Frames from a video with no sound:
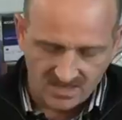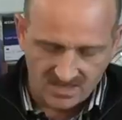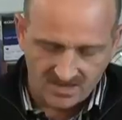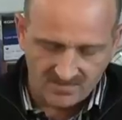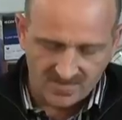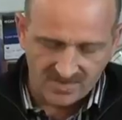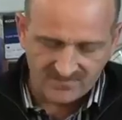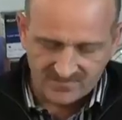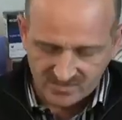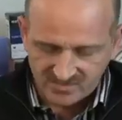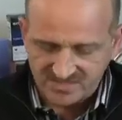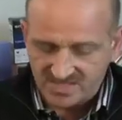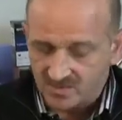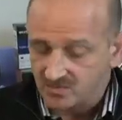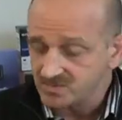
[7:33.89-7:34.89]
I've
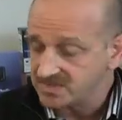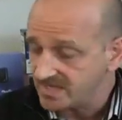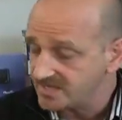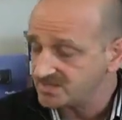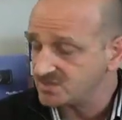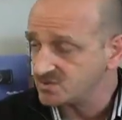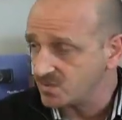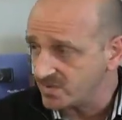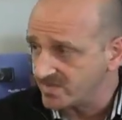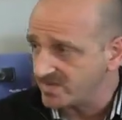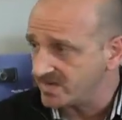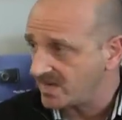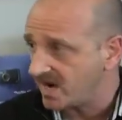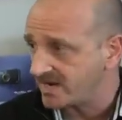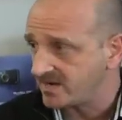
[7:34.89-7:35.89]
used those lenses with
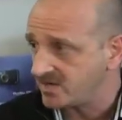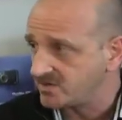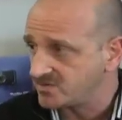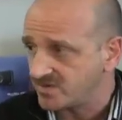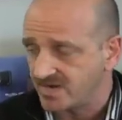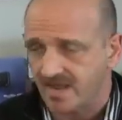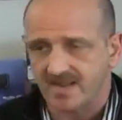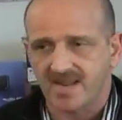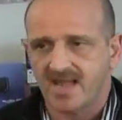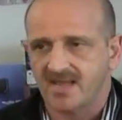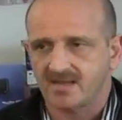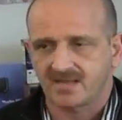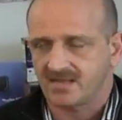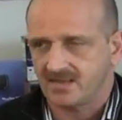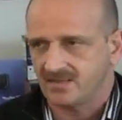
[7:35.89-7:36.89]
the 900, and
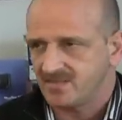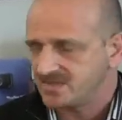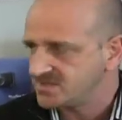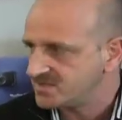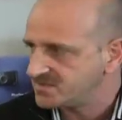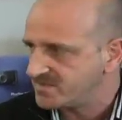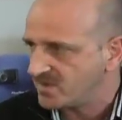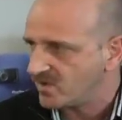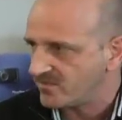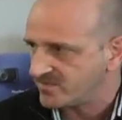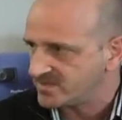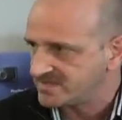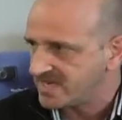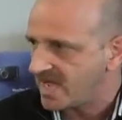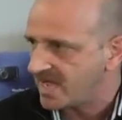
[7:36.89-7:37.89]
I mean, it's just been
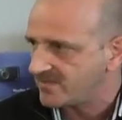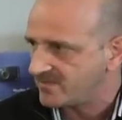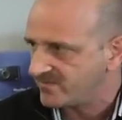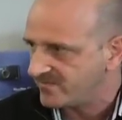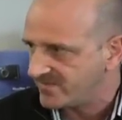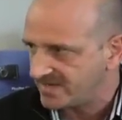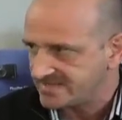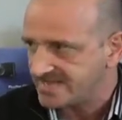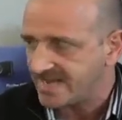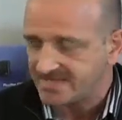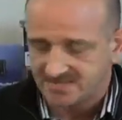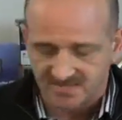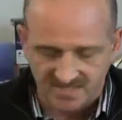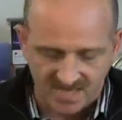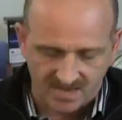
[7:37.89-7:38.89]
over the top,
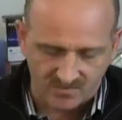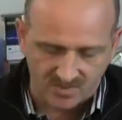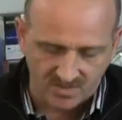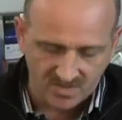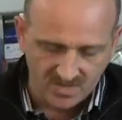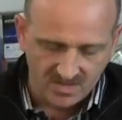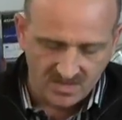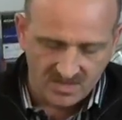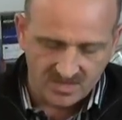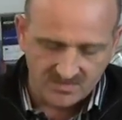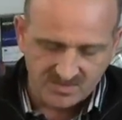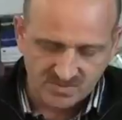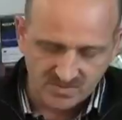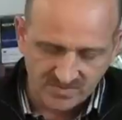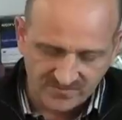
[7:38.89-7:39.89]
fantastic camera.
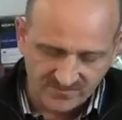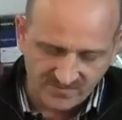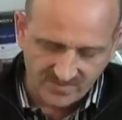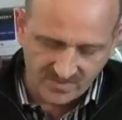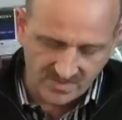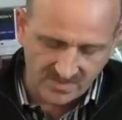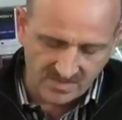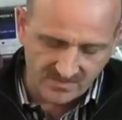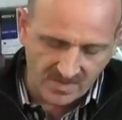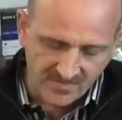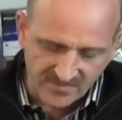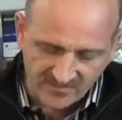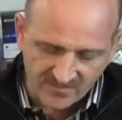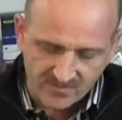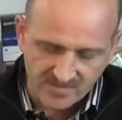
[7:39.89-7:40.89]
So
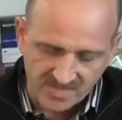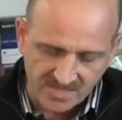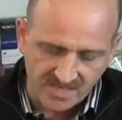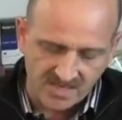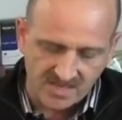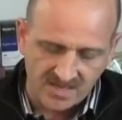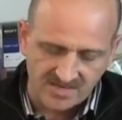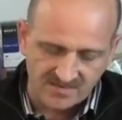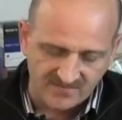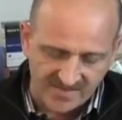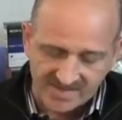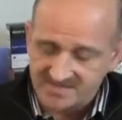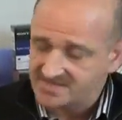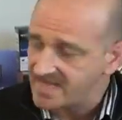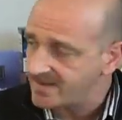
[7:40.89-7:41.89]
for me, an
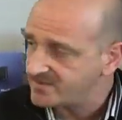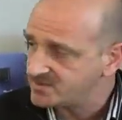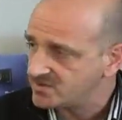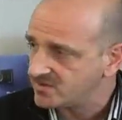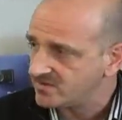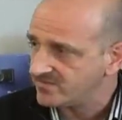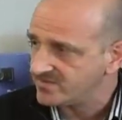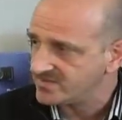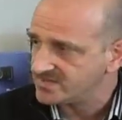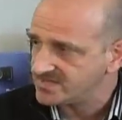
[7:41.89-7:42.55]
advanced amateur for